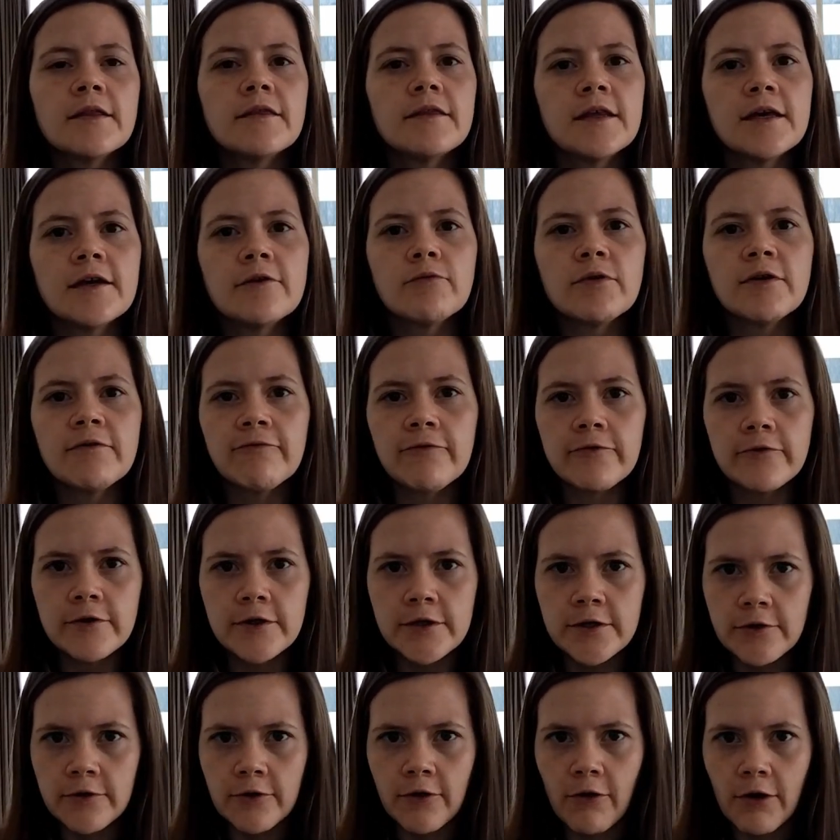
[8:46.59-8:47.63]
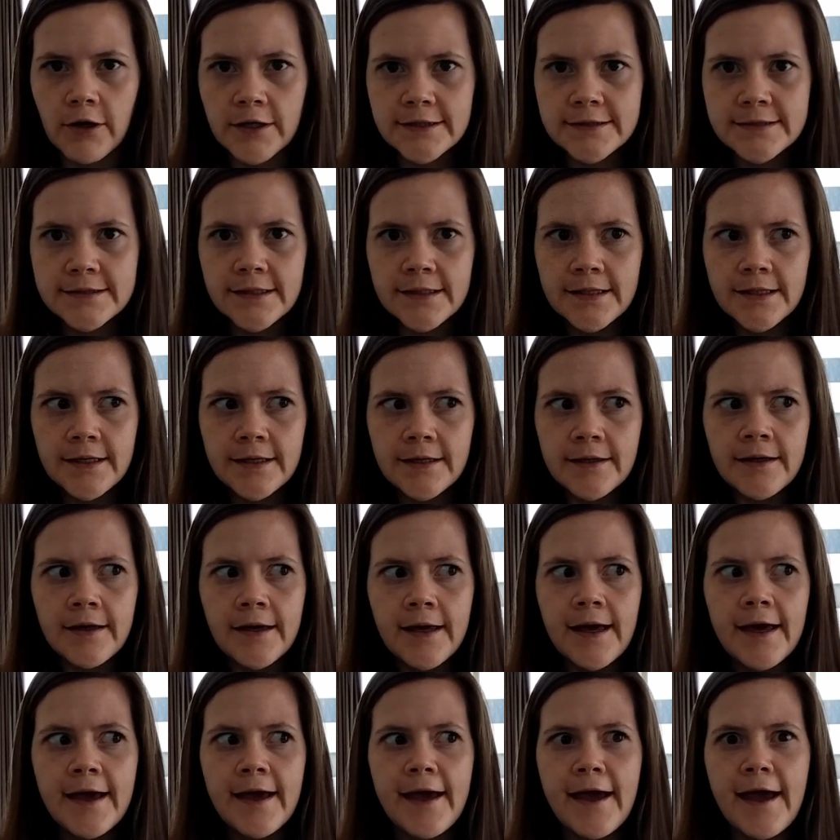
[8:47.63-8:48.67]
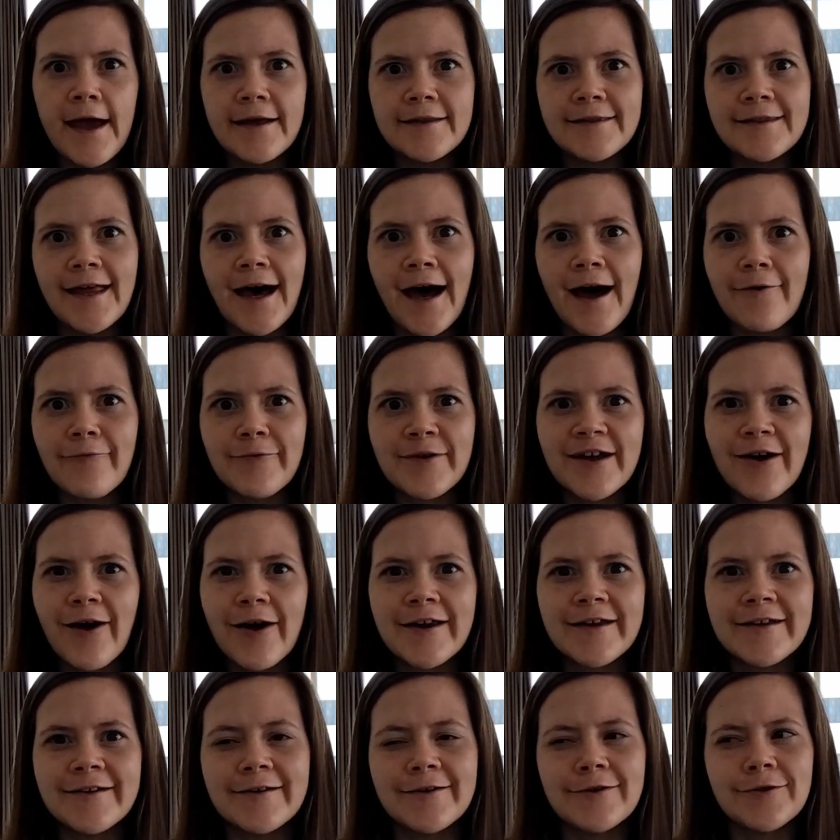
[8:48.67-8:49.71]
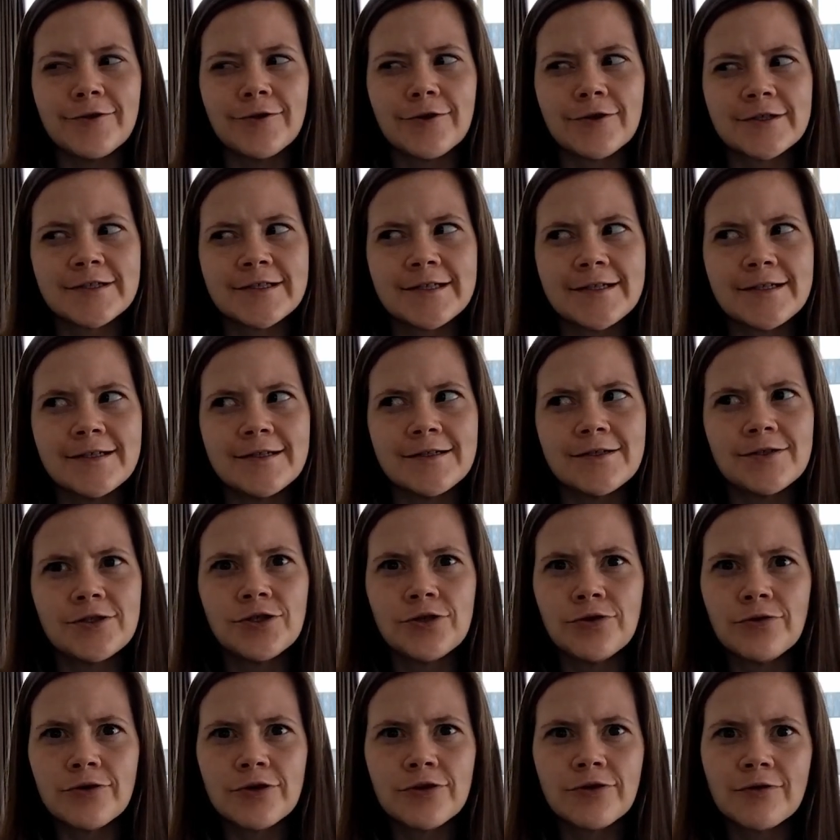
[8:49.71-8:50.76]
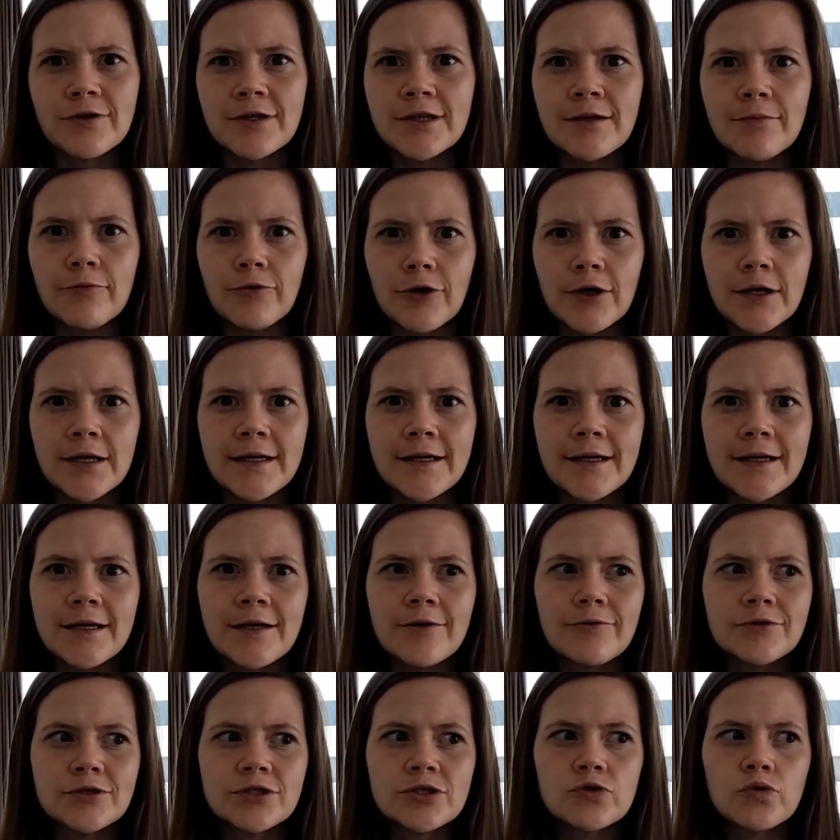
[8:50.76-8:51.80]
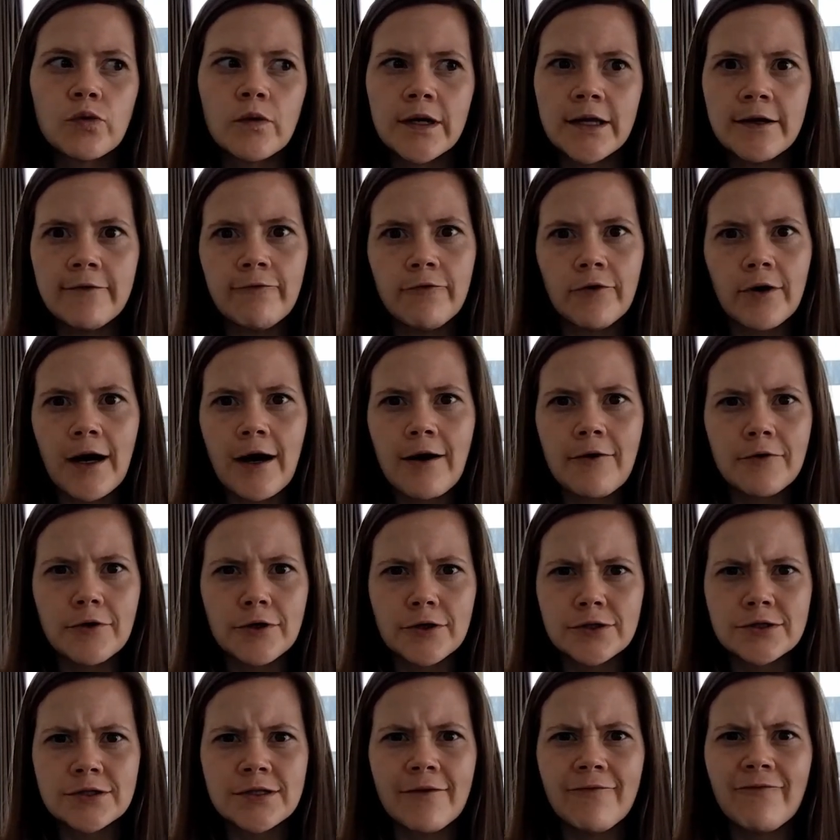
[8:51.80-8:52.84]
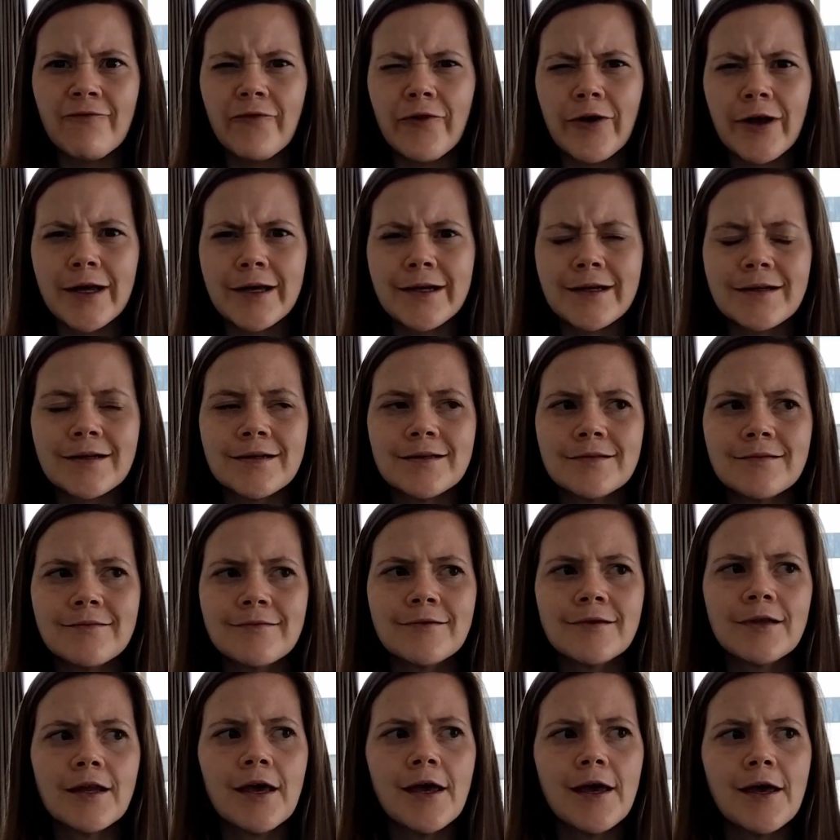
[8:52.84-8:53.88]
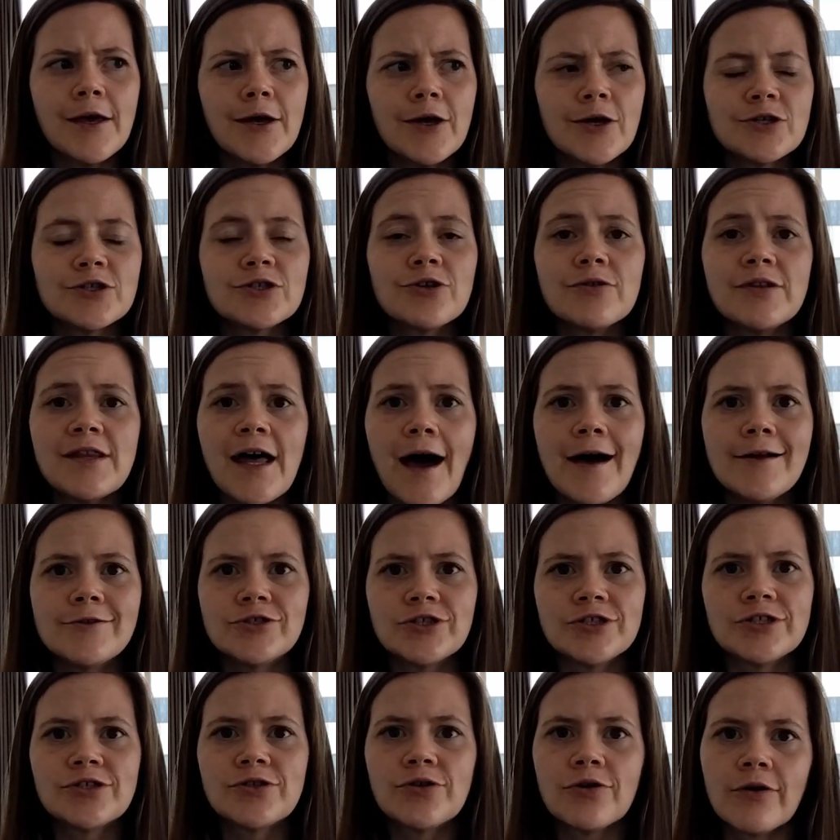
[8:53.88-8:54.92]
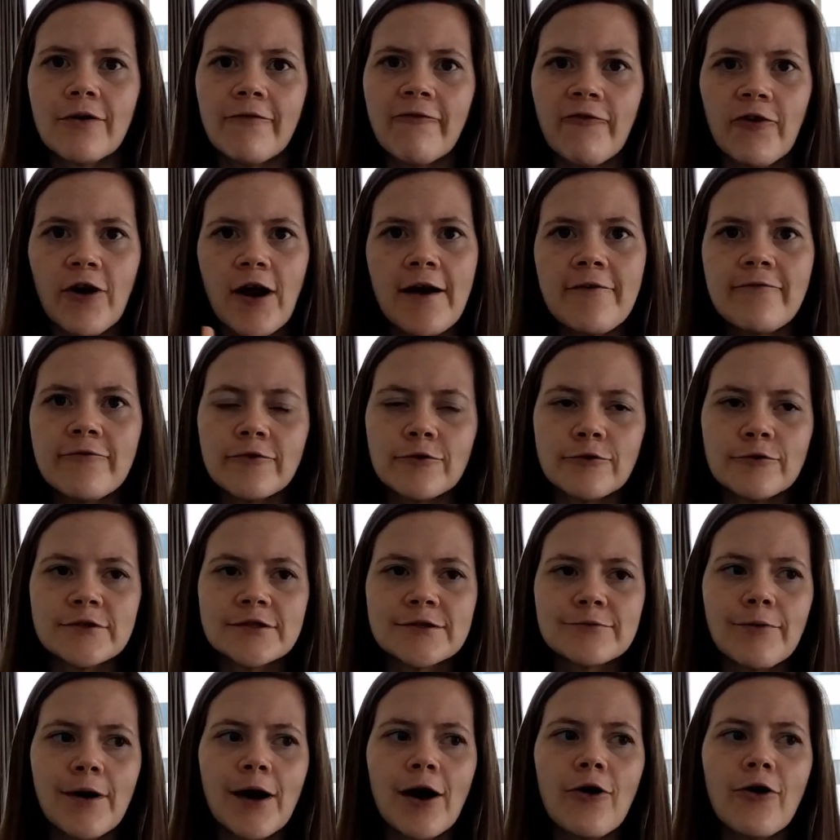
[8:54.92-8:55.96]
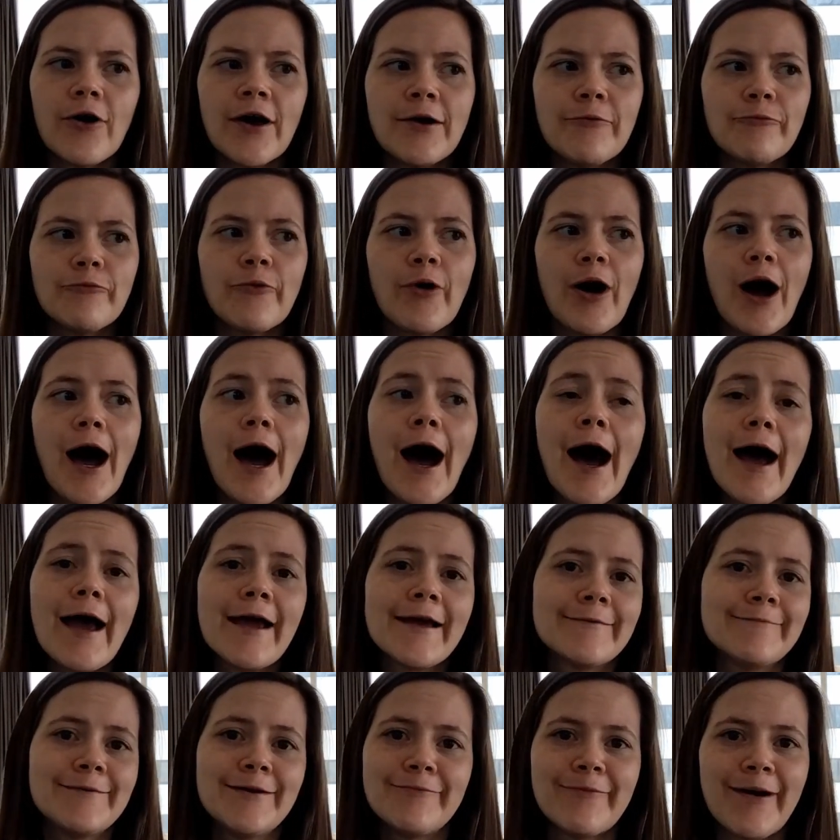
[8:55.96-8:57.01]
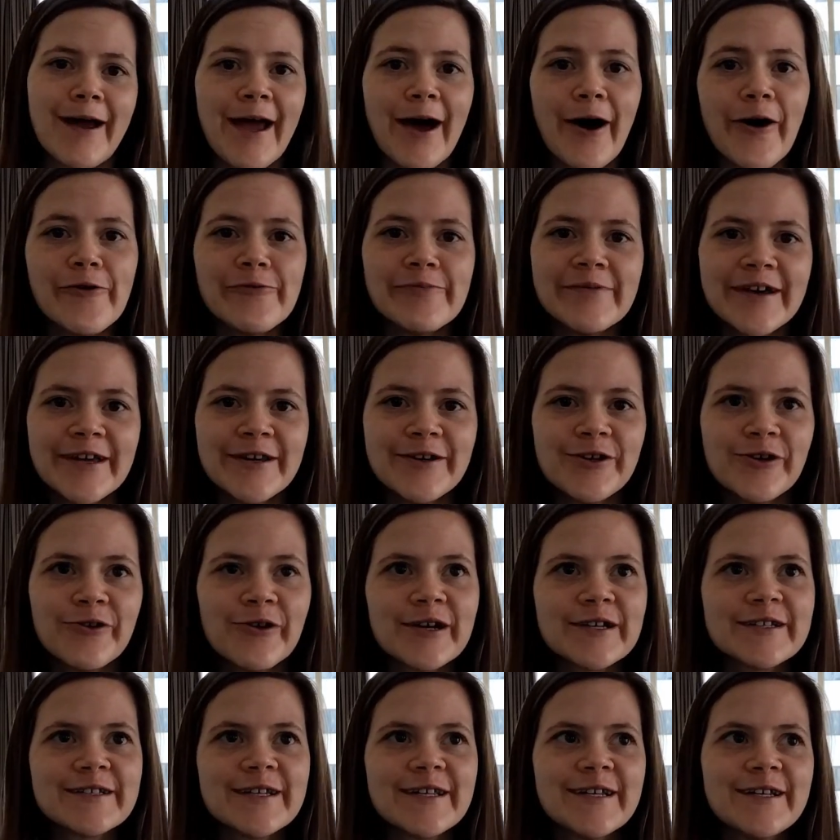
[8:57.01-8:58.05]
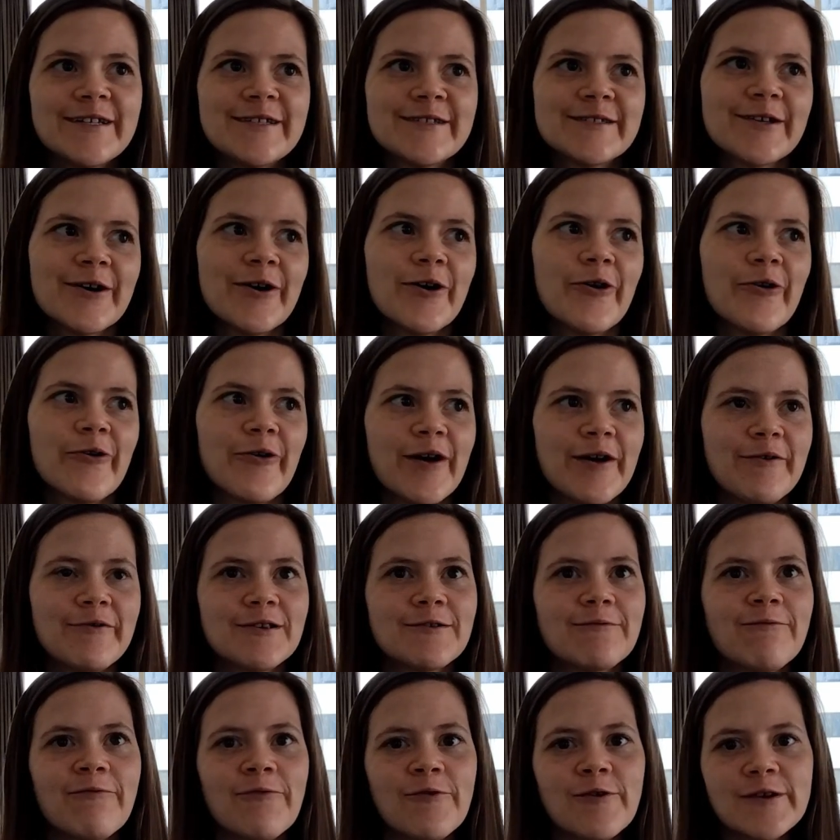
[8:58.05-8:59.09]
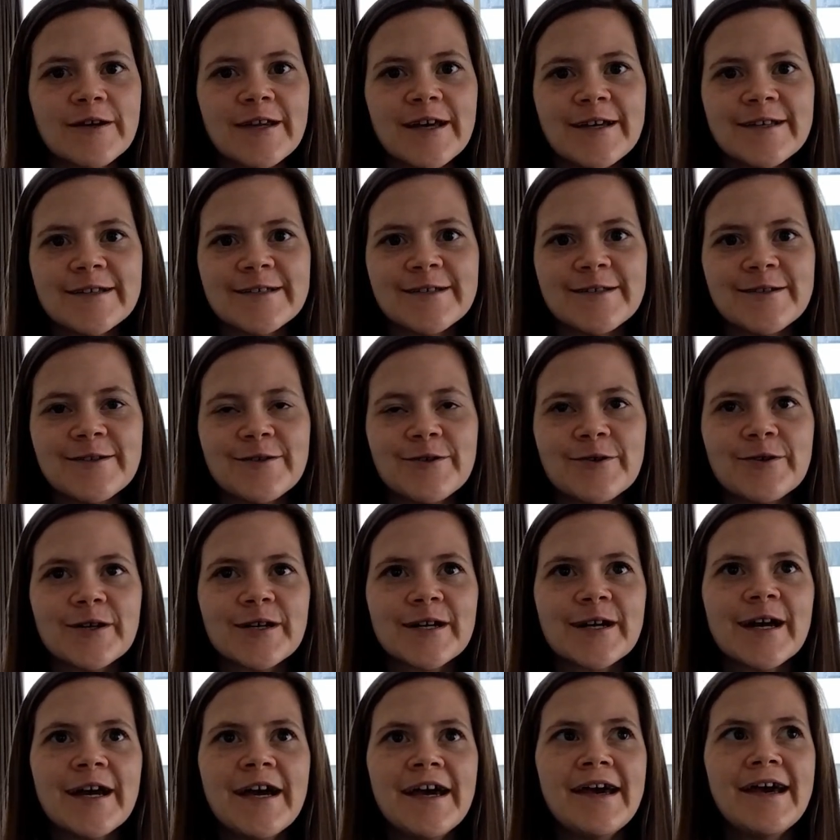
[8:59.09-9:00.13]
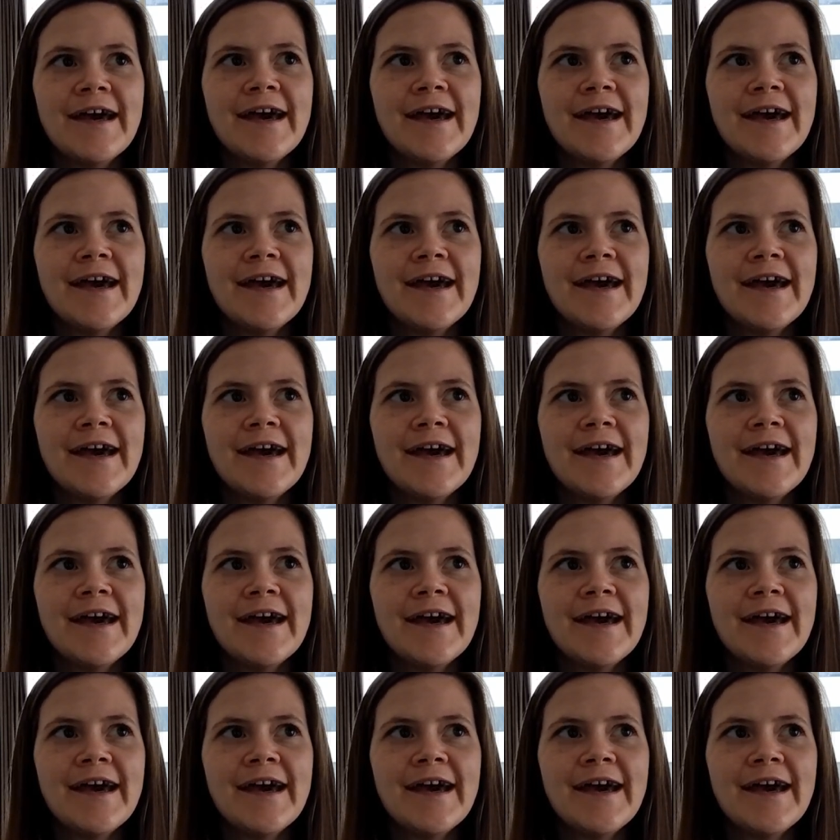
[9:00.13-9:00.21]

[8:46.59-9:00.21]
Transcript: Then we flew to New York City, and that we got in New York City at 2 or 3 in the morning. It was 24 hours of flying, and so that just took forever as well. And I am in my element in New York City, so it was 4 days in New York.